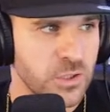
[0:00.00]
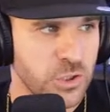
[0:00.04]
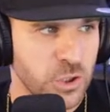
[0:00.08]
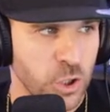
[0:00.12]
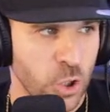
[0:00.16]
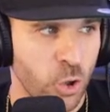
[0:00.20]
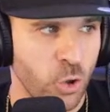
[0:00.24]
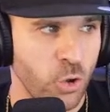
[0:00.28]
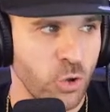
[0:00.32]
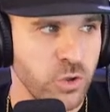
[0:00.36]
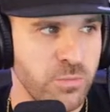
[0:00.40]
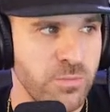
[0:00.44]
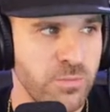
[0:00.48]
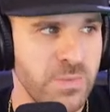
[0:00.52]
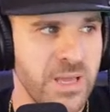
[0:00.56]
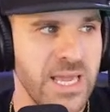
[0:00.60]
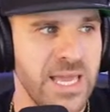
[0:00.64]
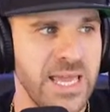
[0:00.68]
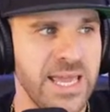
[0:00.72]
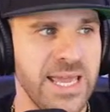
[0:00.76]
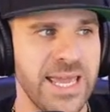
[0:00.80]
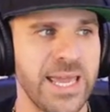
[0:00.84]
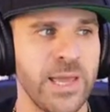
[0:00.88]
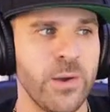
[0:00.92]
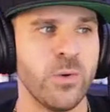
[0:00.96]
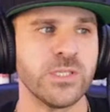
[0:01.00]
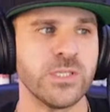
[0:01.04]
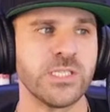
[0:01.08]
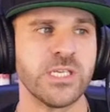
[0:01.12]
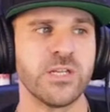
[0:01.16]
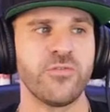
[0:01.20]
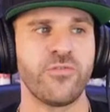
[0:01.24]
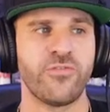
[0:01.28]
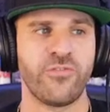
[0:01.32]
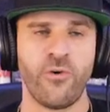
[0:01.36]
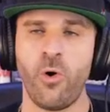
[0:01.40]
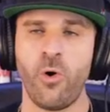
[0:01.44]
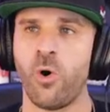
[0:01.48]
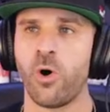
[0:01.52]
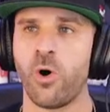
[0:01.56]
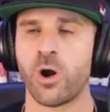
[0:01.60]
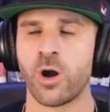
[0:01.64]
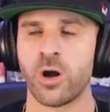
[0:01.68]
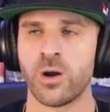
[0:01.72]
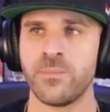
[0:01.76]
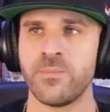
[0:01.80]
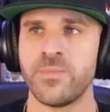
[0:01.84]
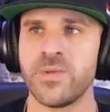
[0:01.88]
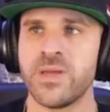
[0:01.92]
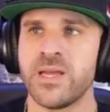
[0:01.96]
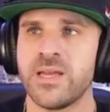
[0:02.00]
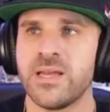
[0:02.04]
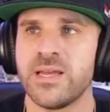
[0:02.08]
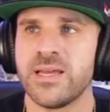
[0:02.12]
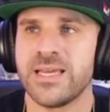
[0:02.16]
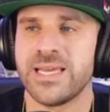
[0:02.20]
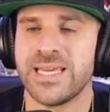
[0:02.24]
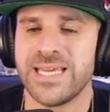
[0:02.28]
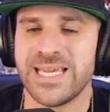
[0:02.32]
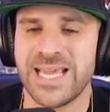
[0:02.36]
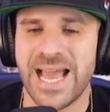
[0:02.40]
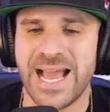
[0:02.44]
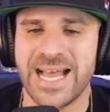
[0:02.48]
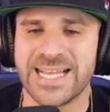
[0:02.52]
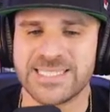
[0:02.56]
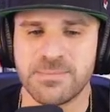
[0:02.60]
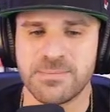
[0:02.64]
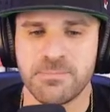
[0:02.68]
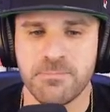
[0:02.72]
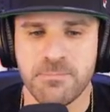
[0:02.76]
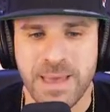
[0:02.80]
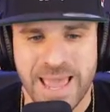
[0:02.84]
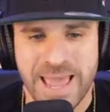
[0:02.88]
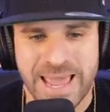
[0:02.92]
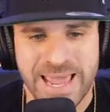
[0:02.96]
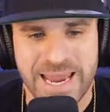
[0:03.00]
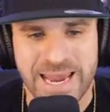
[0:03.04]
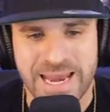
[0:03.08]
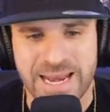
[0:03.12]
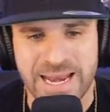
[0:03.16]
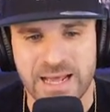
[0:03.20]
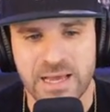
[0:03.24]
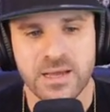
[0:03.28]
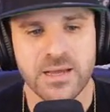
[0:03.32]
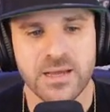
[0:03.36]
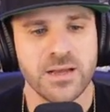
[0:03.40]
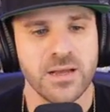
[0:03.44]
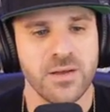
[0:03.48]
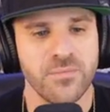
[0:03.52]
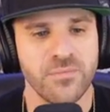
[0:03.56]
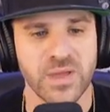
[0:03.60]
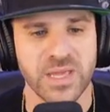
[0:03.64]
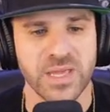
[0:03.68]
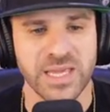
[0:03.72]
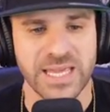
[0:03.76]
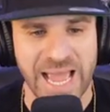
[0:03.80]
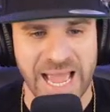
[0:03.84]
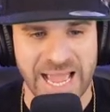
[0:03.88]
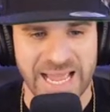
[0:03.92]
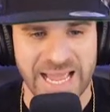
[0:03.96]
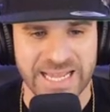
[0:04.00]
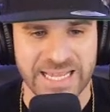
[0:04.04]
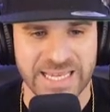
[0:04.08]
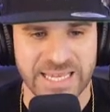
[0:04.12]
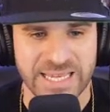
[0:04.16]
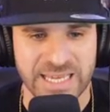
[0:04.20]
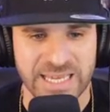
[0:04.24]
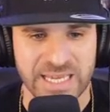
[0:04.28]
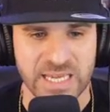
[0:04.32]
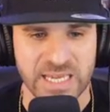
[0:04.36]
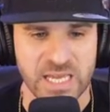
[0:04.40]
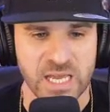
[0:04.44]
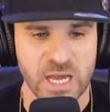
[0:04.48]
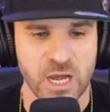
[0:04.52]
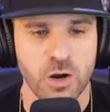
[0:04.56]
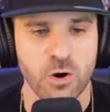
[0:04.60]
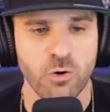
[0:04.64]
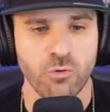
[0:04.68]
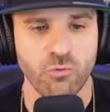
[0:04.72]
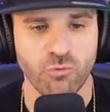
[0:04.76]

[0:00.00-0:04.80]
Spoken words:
told me he was informed he has made the Yankee